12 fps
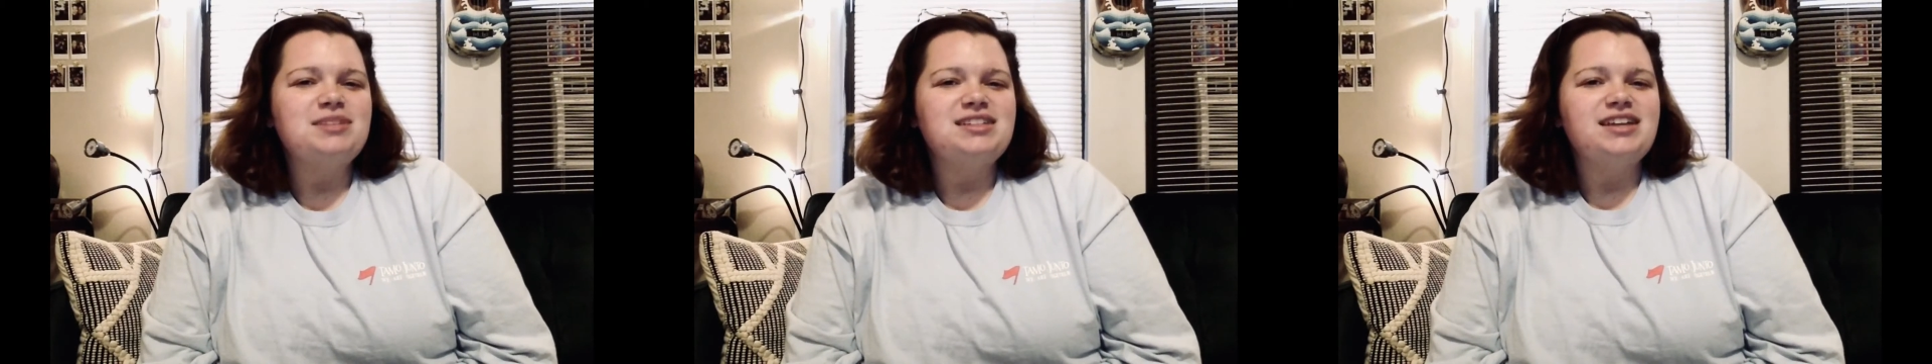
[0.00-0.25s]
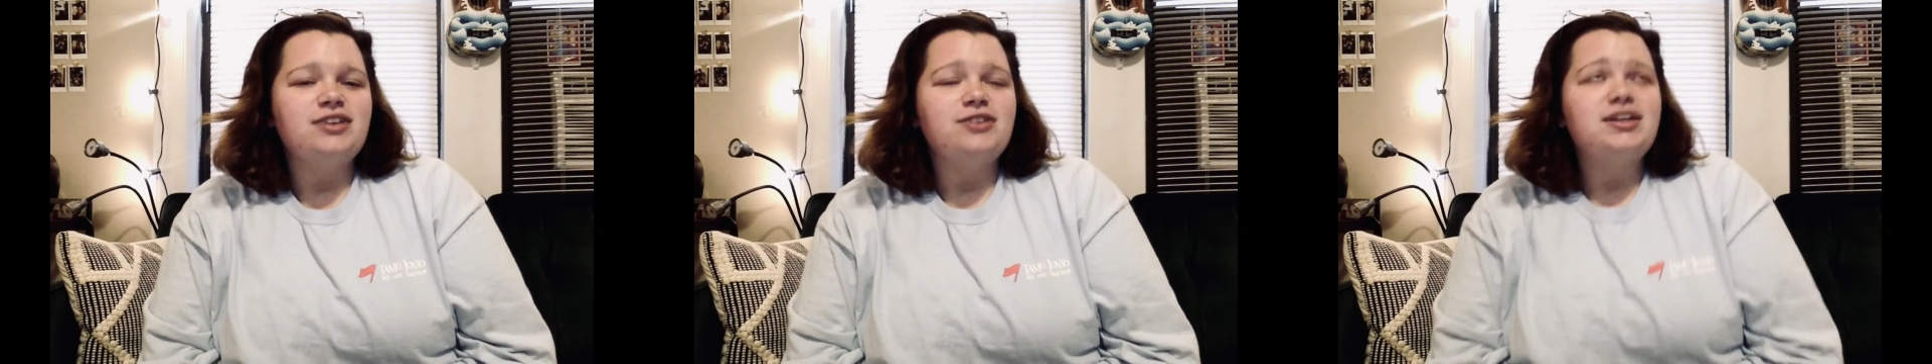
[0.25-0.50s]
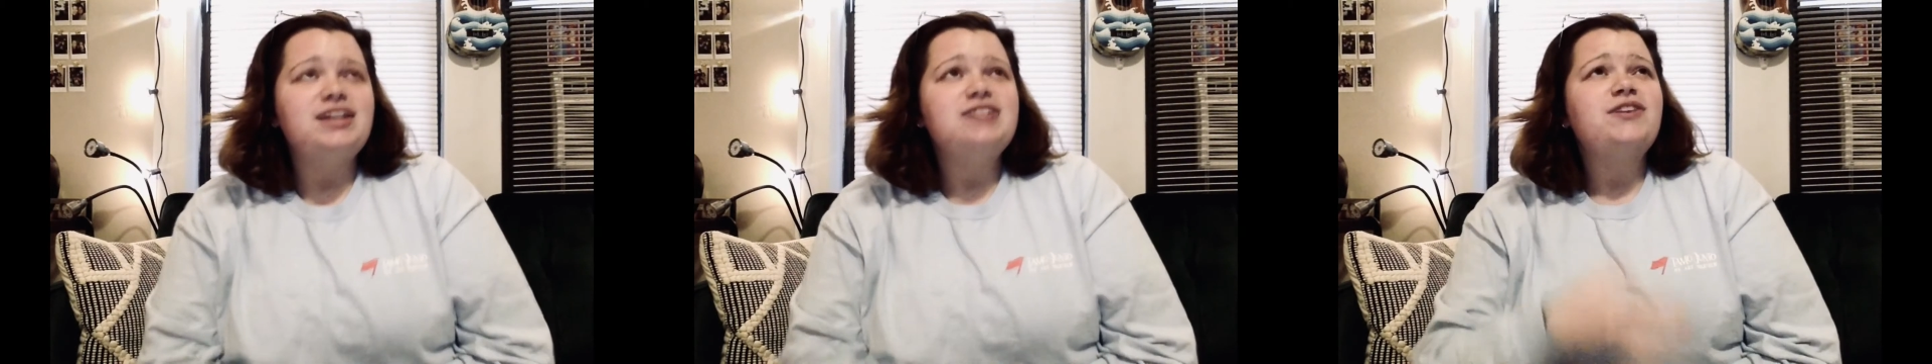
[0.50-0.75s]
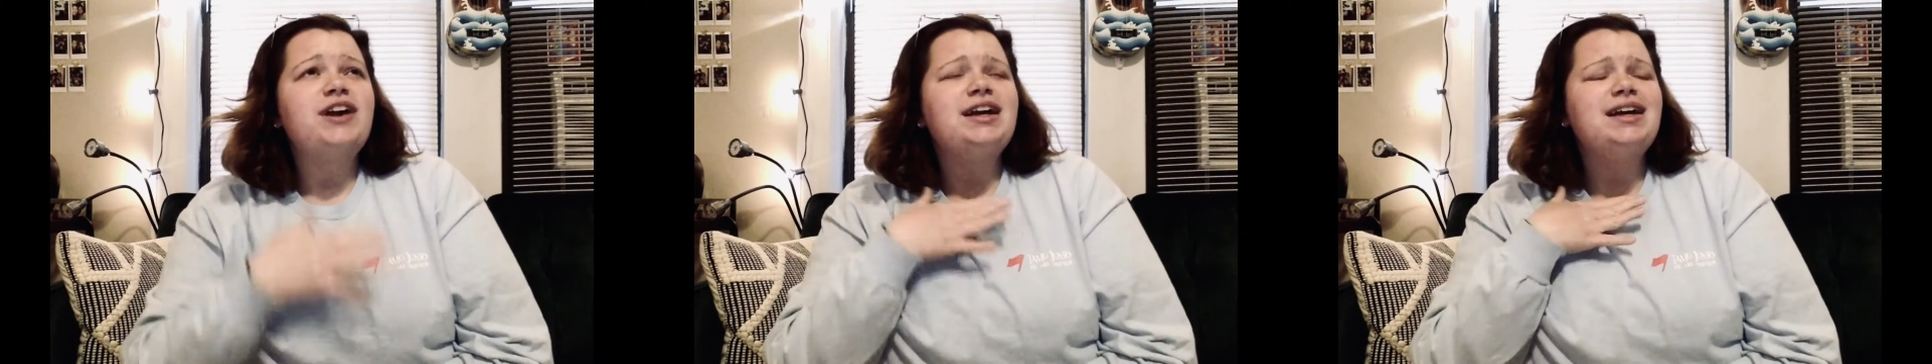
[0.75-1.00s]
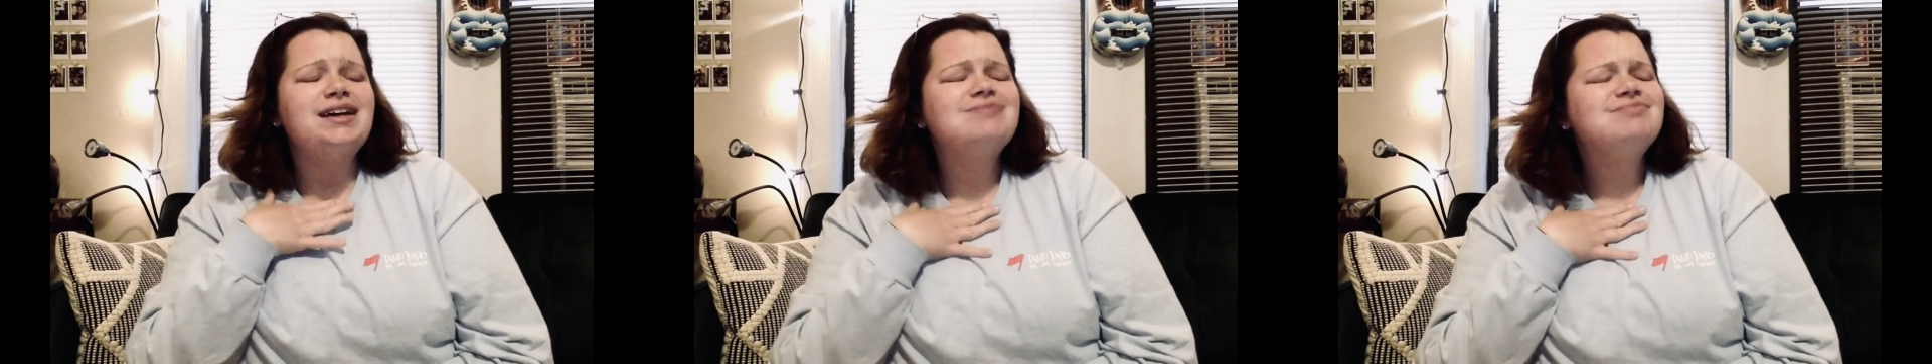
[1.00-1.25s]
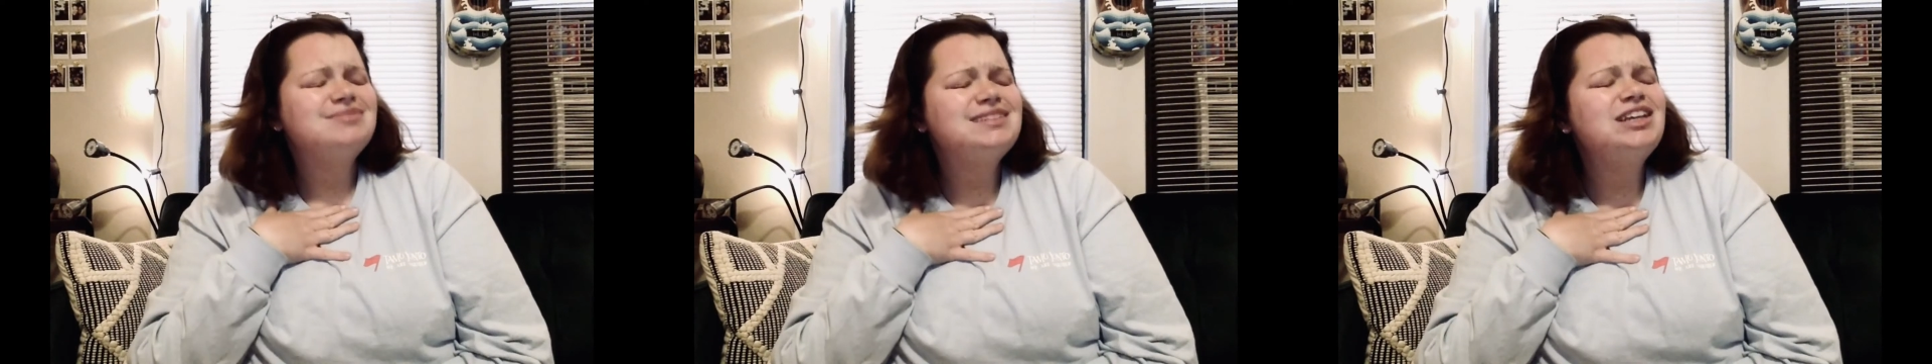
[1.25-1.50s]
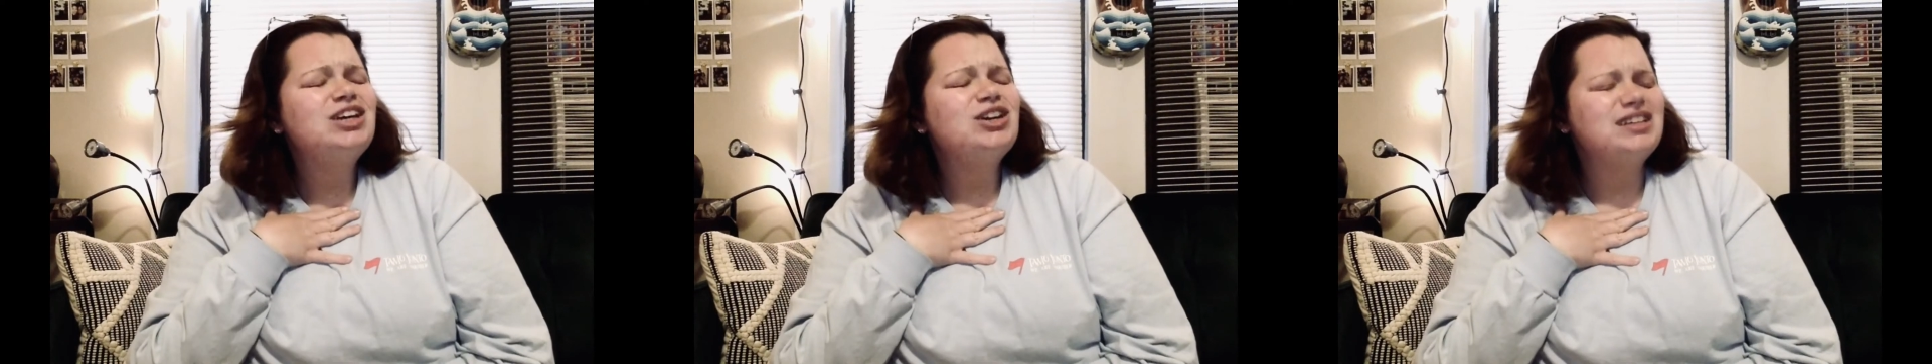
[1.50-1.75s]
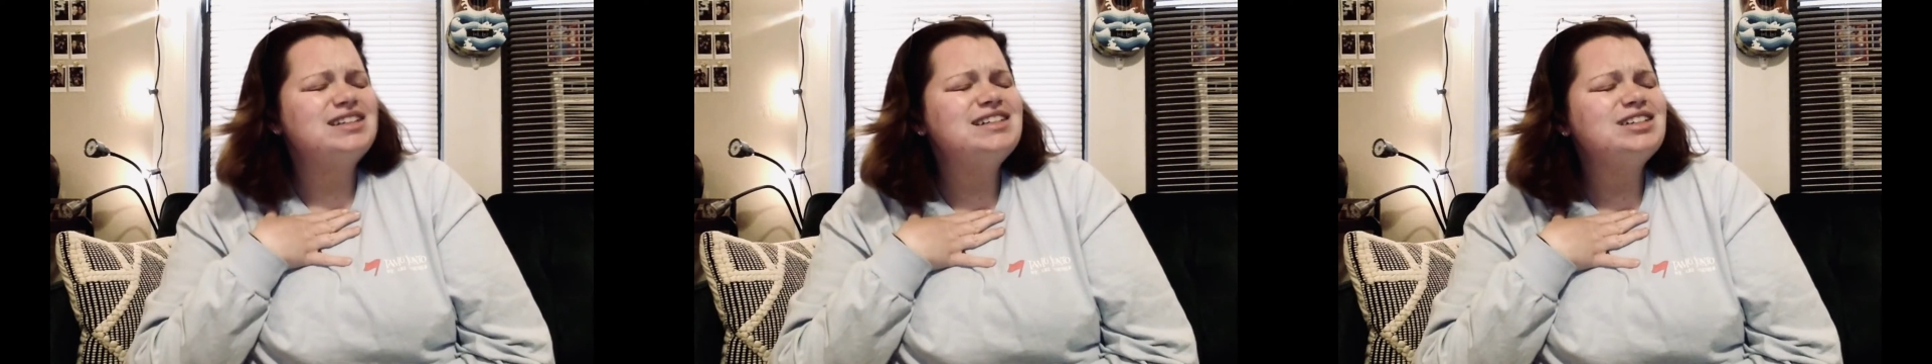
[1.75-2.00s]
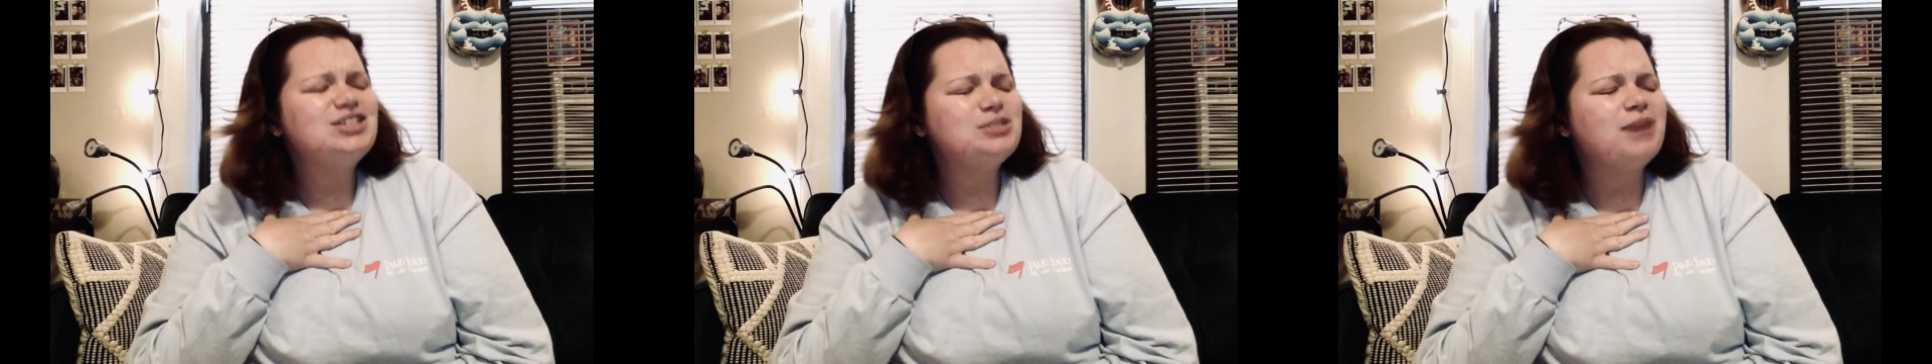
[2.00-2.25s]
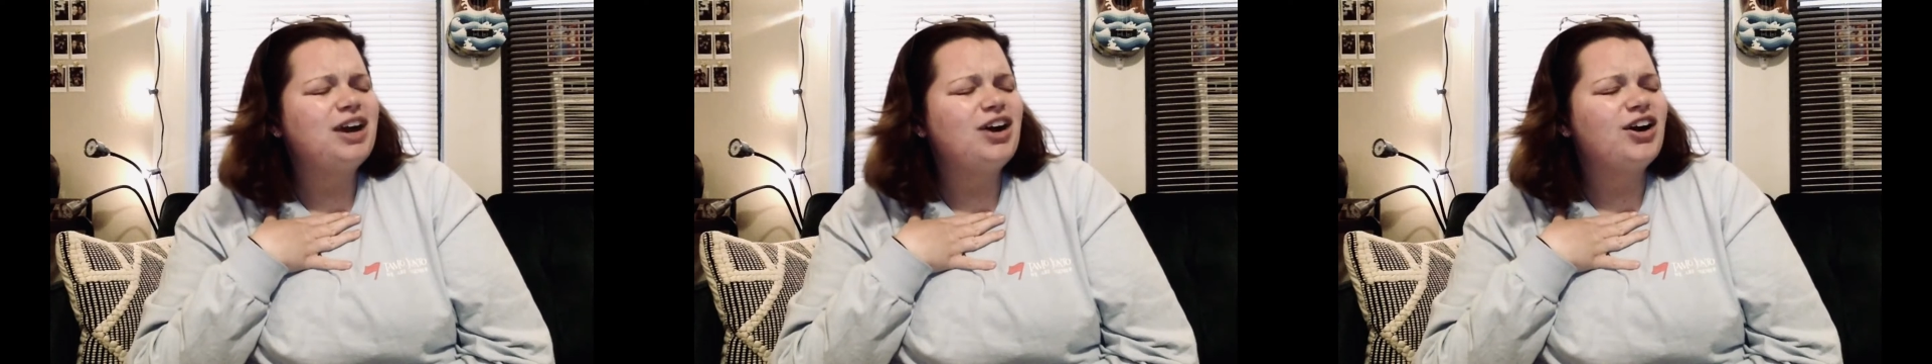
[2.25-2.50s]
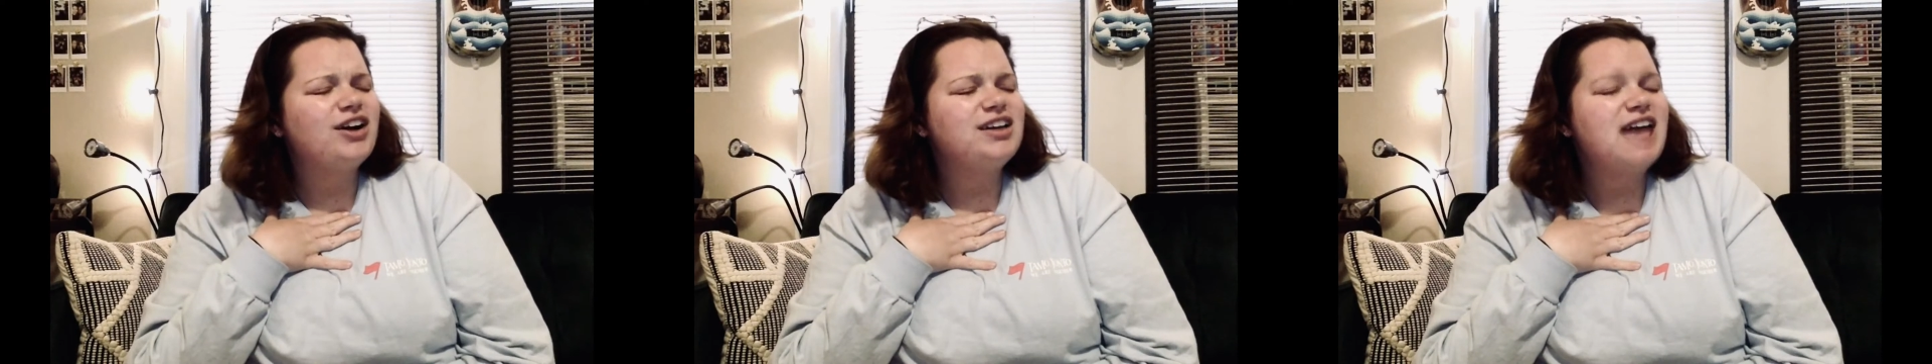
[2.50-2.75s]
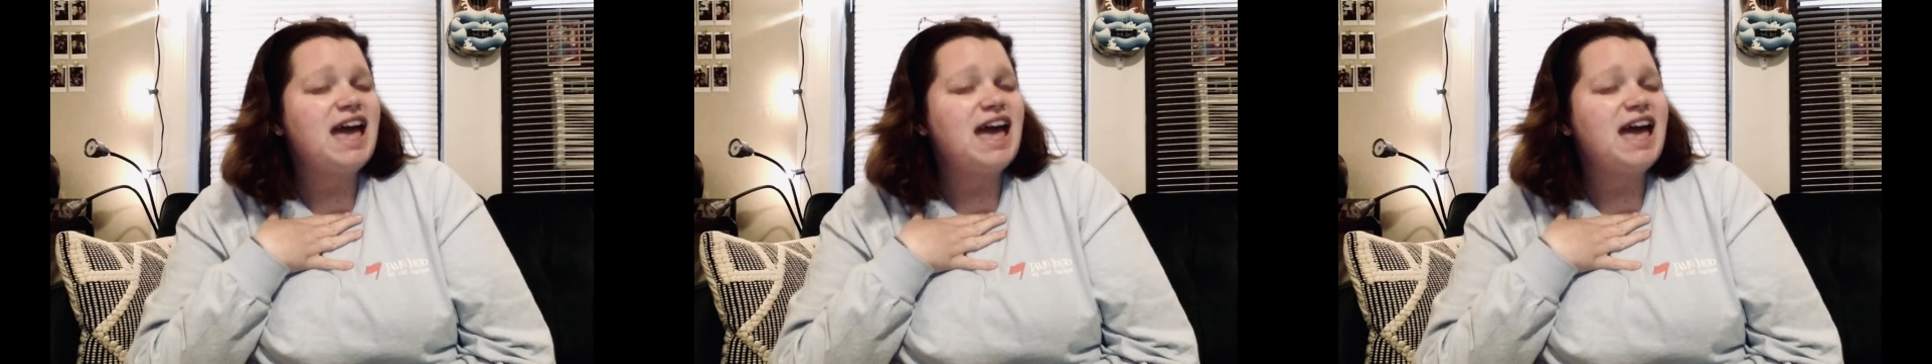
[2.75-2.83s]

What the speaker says: together that is very near and dear to my heart.